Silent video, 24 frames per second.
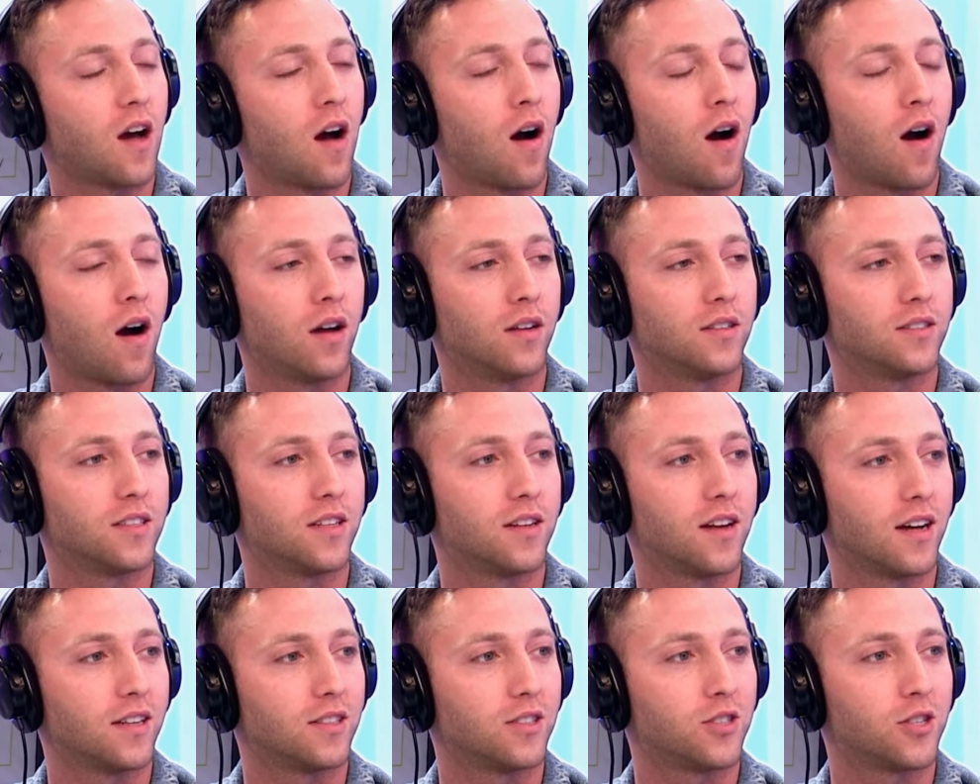on
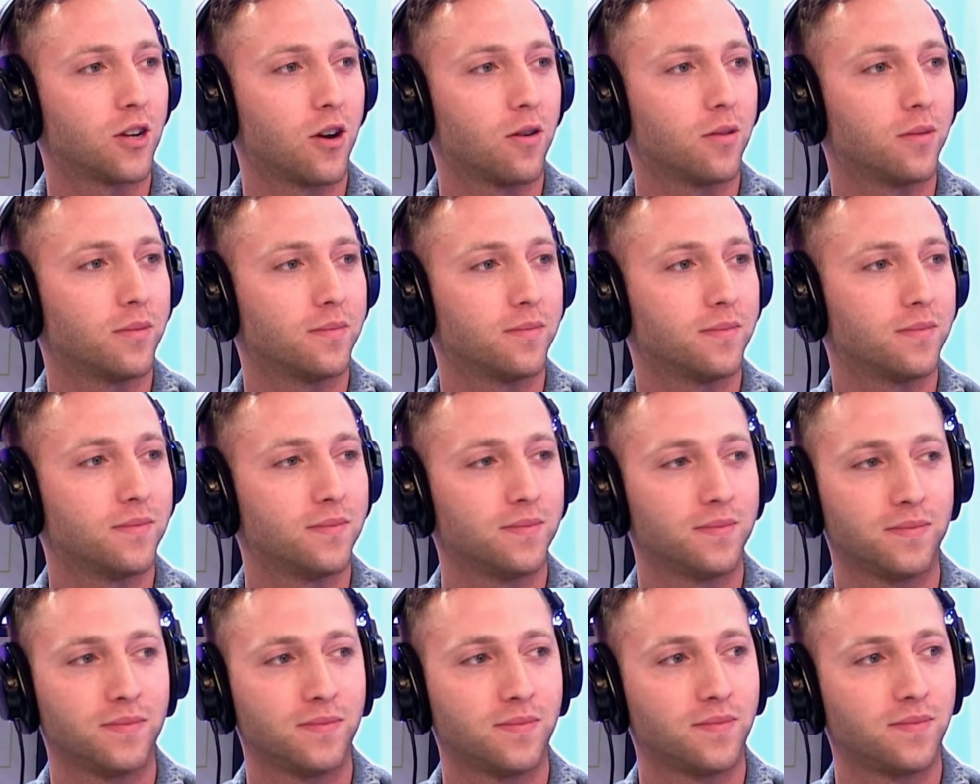tonight's show?
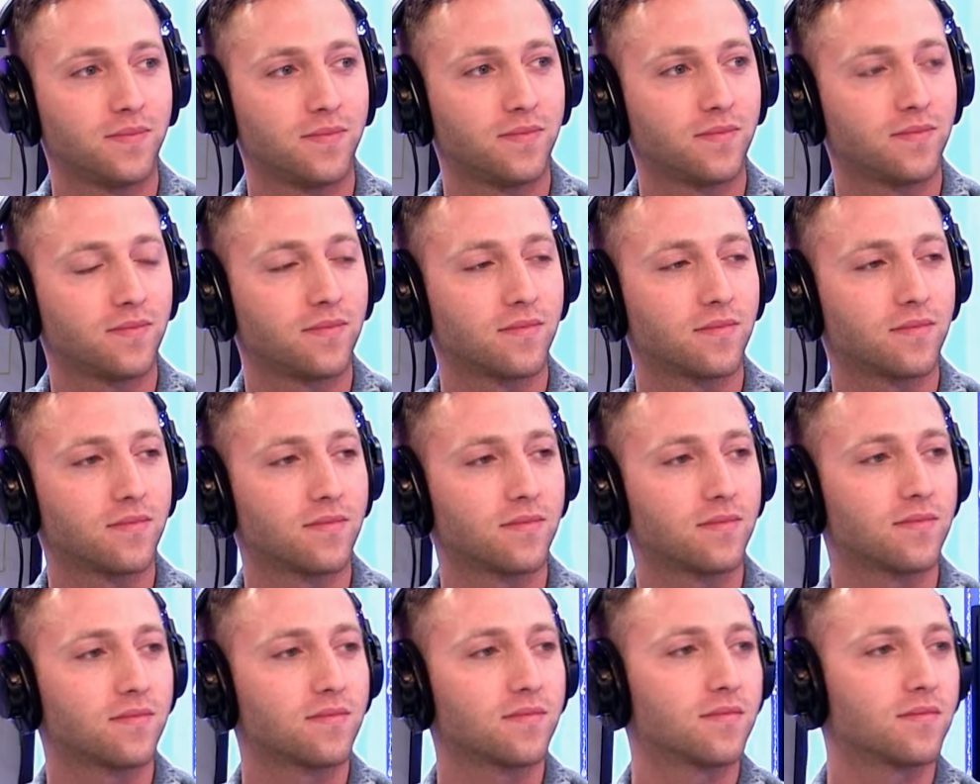I liked the
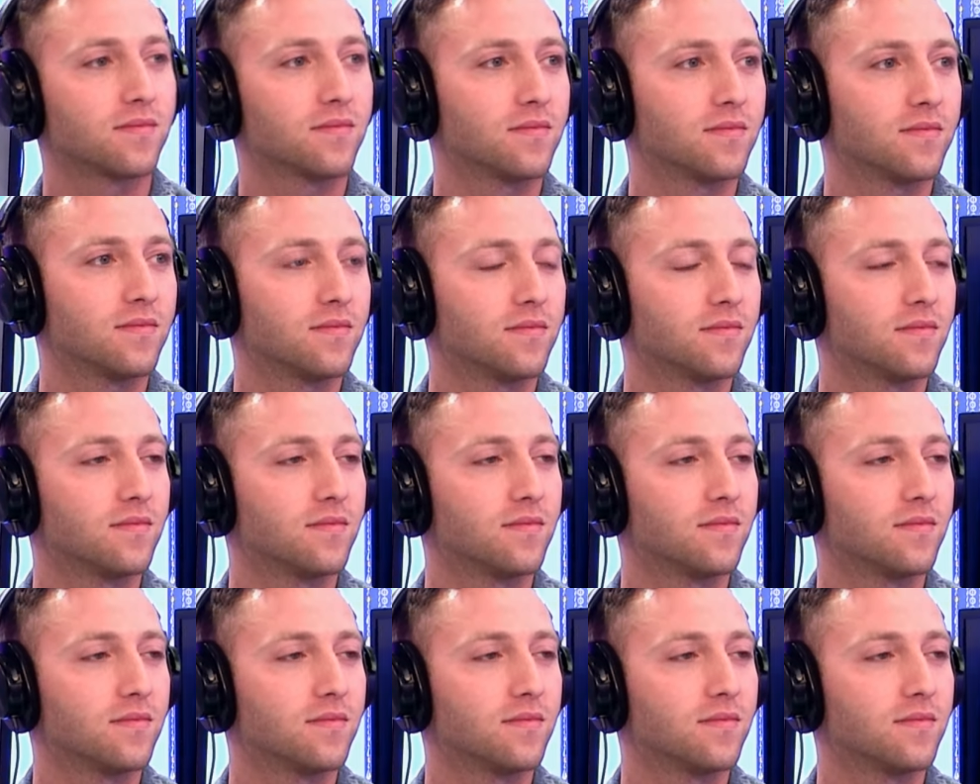episode. I thought it was really